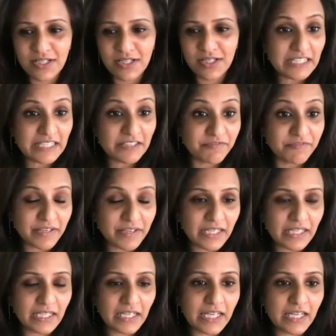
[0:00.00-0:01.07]

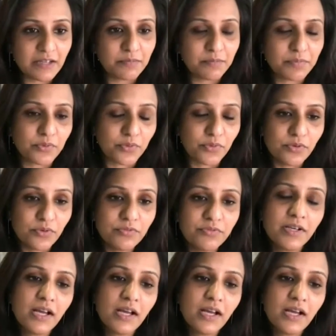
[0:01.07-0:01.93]
significantly improve